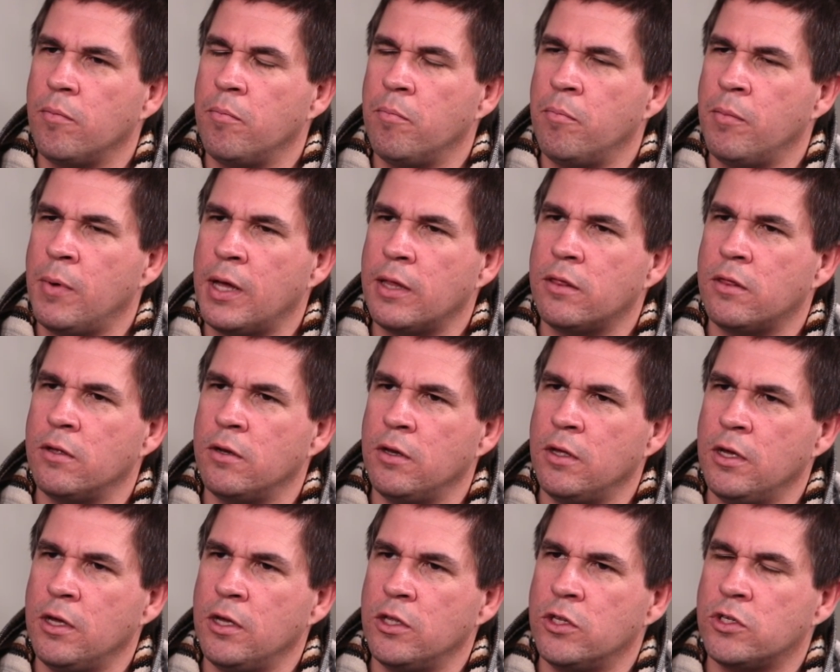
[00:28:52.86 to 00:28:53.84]
met the
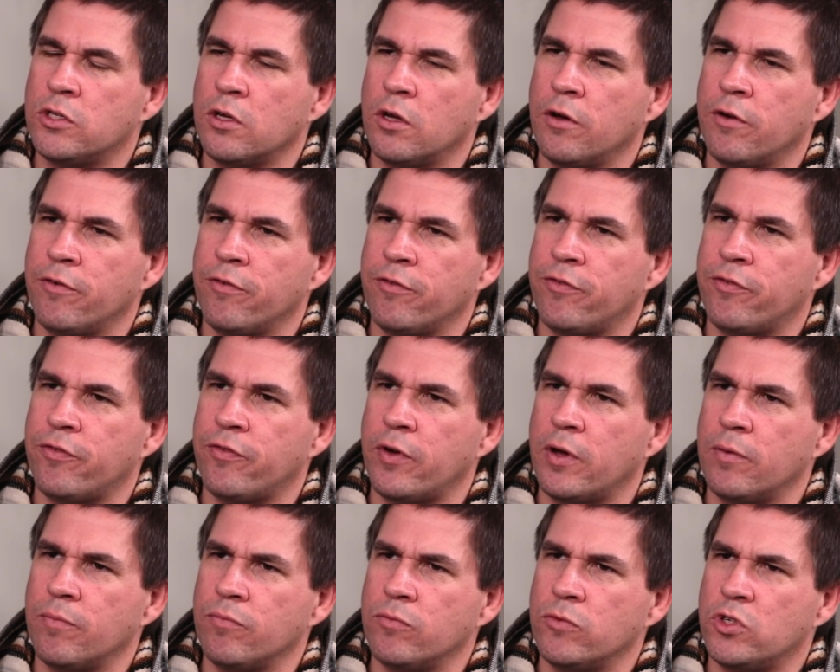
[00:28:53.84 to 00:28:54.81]
needs of
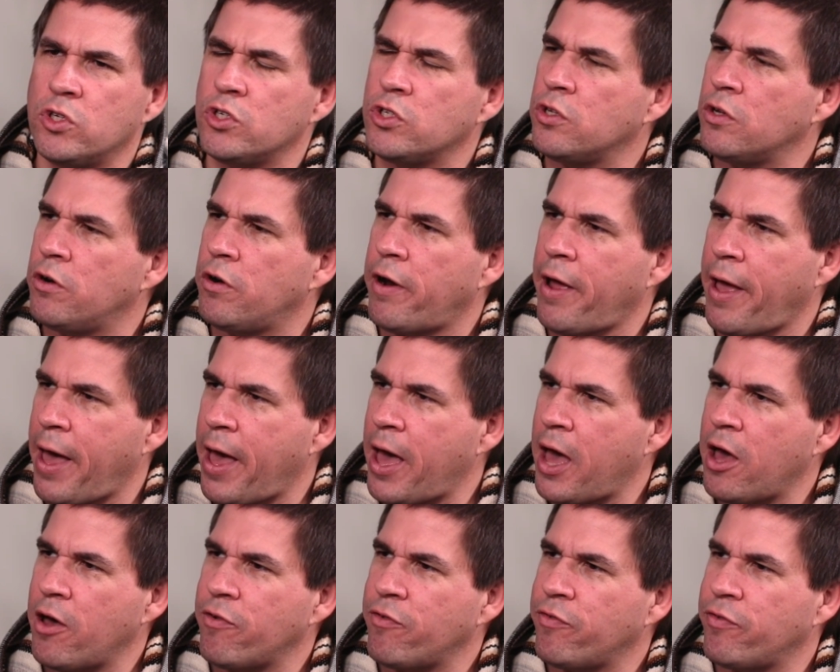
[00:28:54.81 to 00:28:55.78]
just under
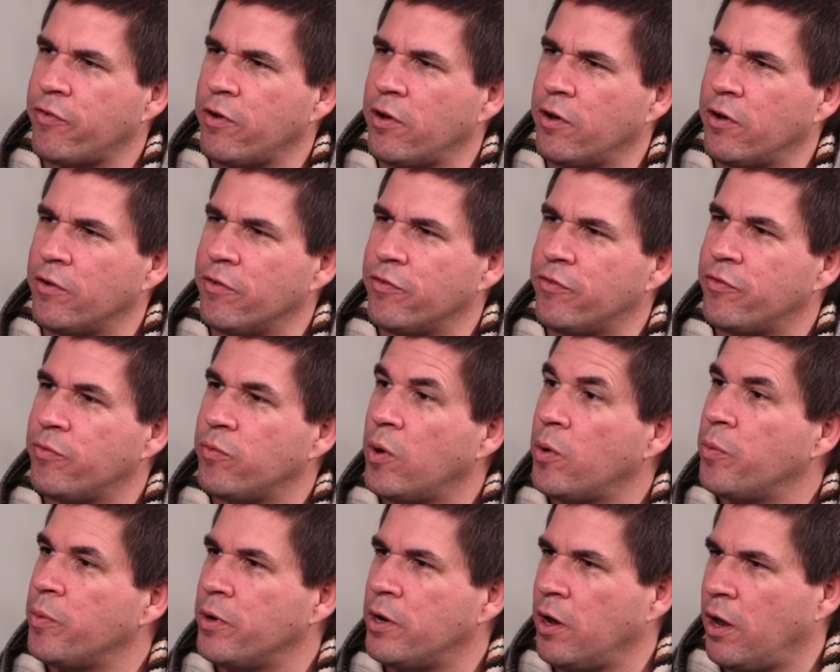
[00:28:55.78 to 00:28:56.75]
half of
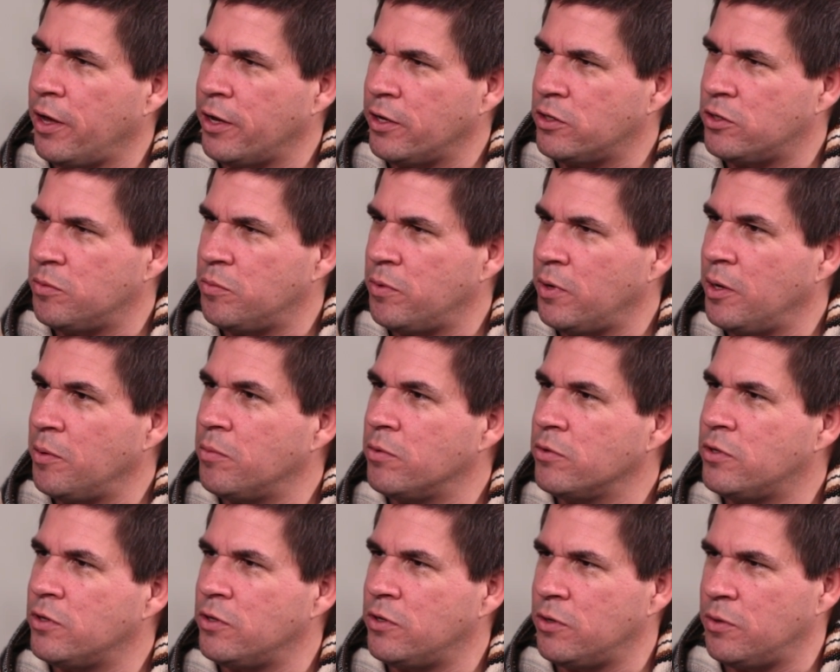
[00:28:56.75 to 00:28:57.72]
what we'd like to be
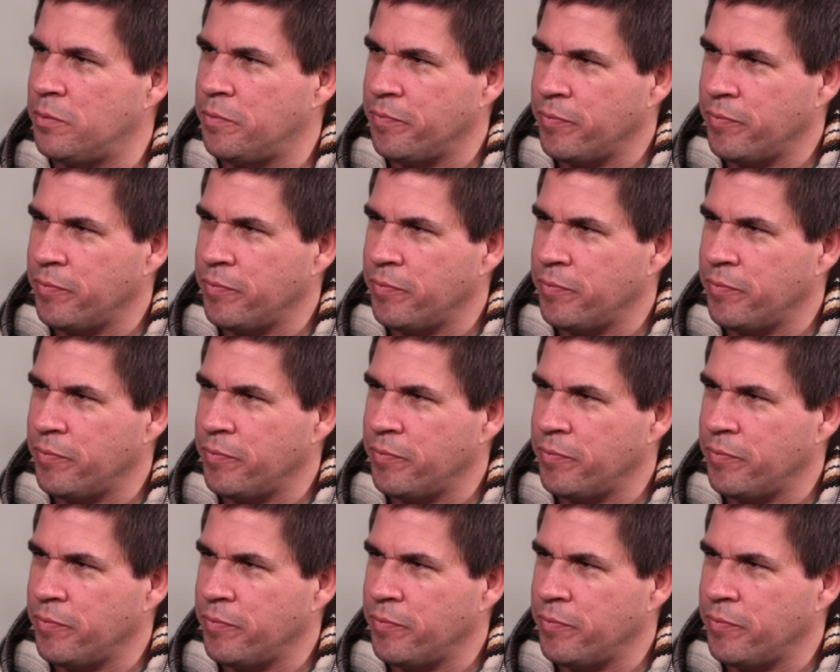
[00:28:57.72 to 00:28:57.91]
able to do.